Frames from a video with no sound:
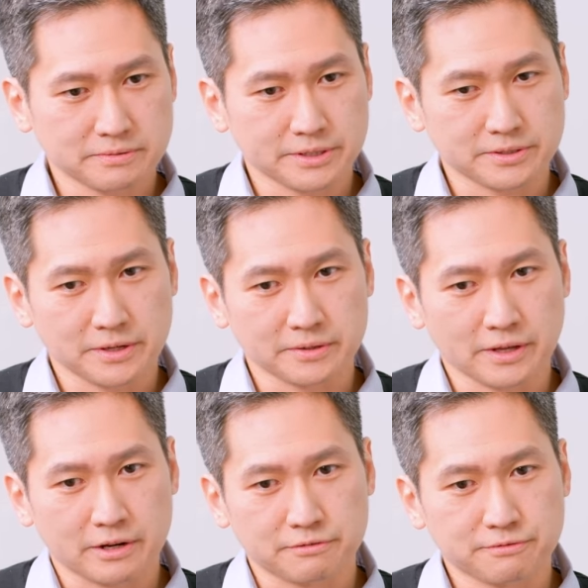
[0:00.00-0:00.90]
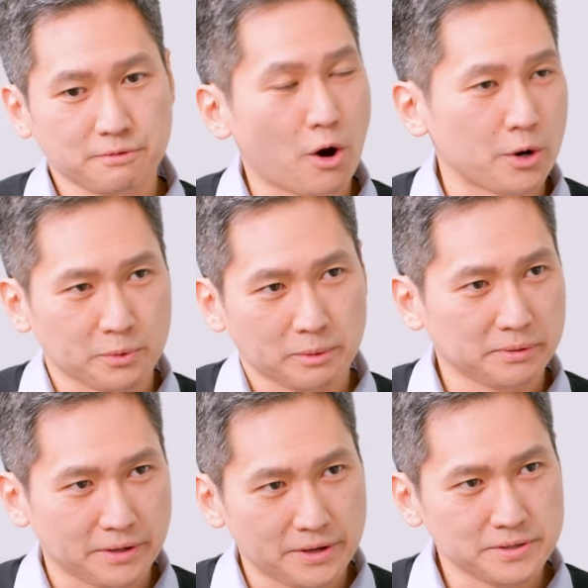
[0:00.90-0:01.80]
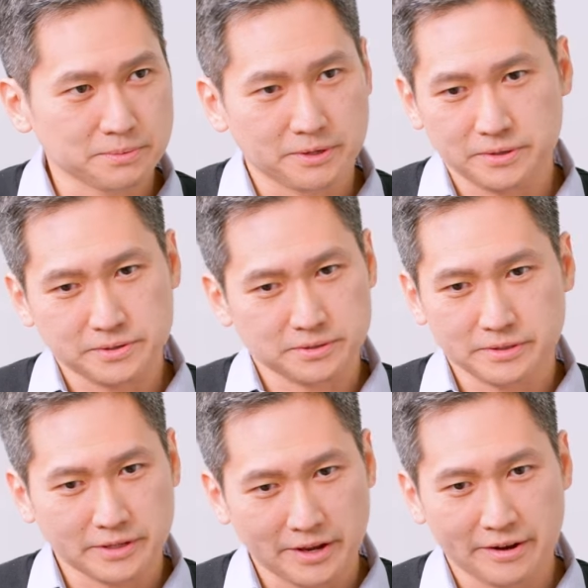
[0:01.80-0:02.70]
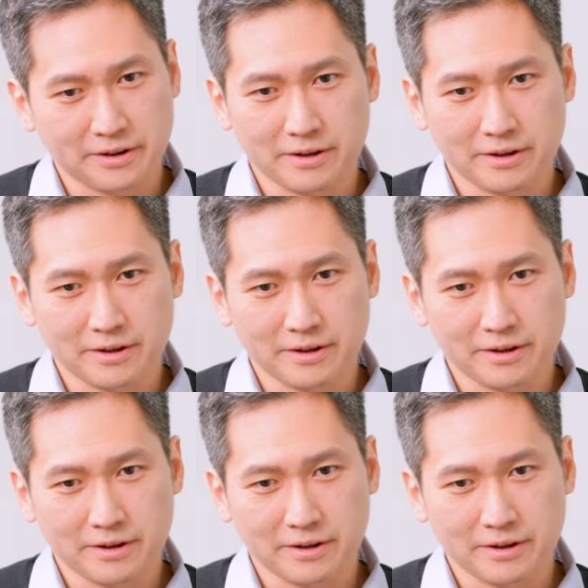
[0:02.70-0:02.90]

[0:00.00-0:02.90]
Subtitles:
let's say, a lot of hardware plays, where you're just looking at